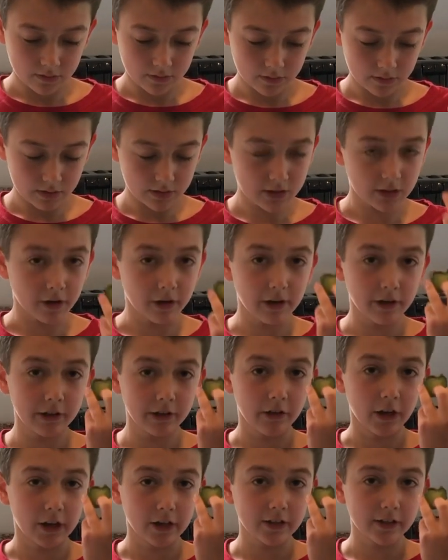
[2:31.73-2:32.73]
so it
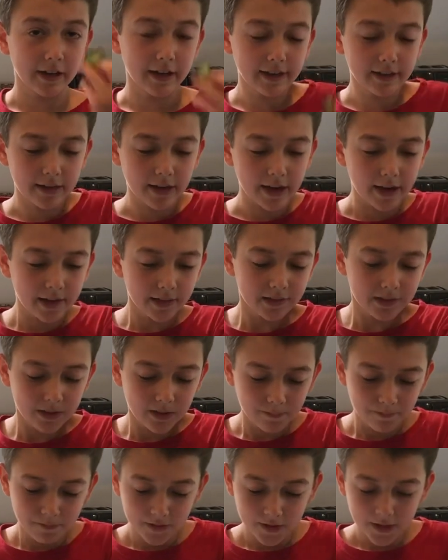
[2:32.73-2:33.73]
looks like this,
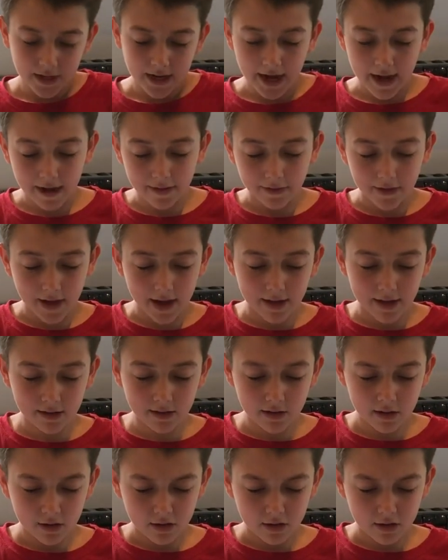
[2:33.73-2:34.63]
and then